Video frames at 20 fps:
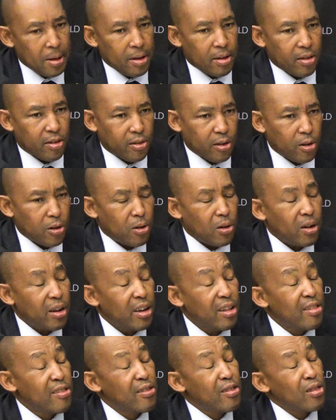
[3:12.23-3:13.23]
So
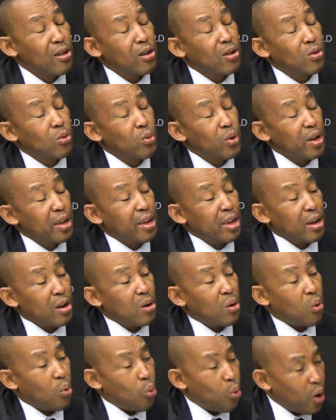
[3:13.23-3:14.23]
it's not
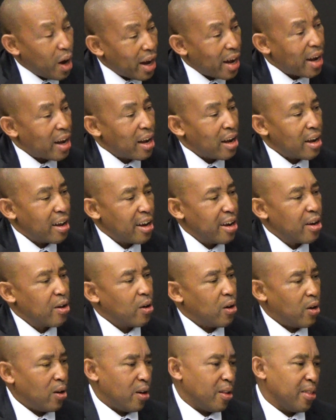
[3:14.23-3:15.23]
working well in
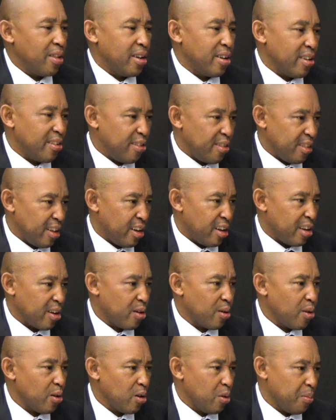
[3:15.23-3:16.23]
all the regional
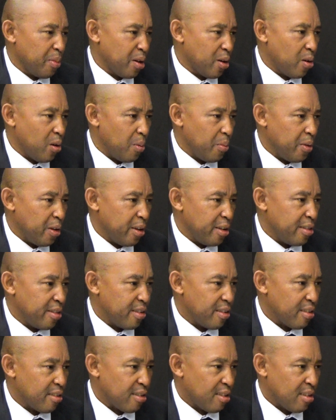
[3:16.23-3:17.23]
economic
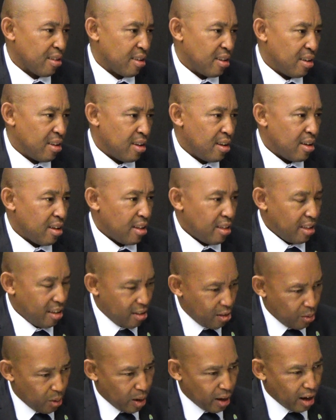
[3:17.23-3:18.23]
communities.
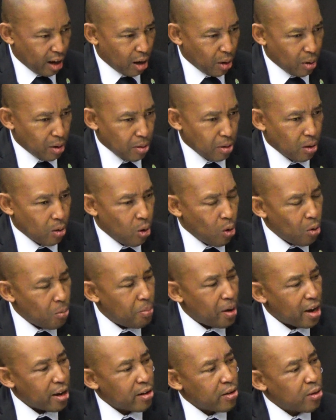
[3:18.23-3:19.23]
That's why I will go
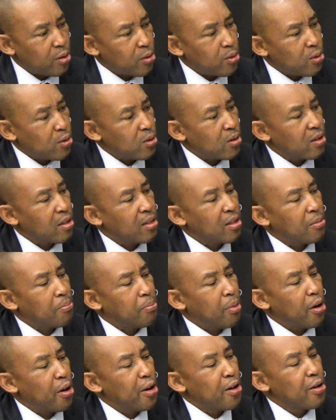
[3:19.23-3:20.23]
back to the
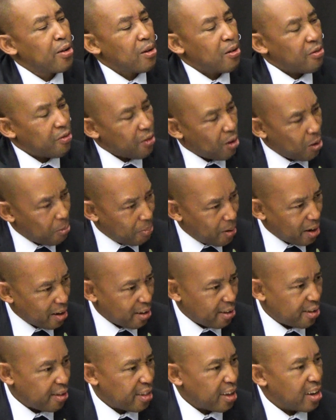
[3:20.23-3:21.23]
point of
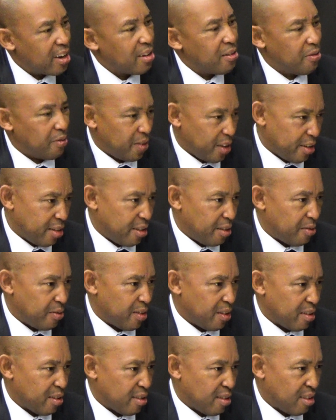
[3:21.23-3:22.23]
operational
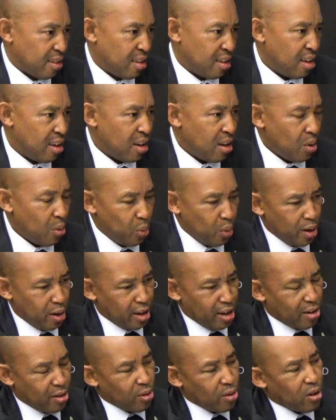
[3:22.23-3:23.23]
effectiveness. We
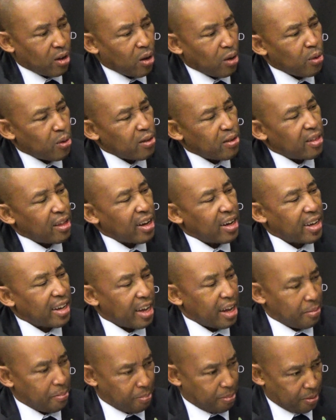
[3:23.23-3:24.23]
need to close that
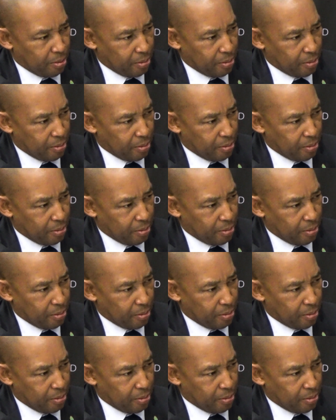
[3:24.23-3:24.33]
gap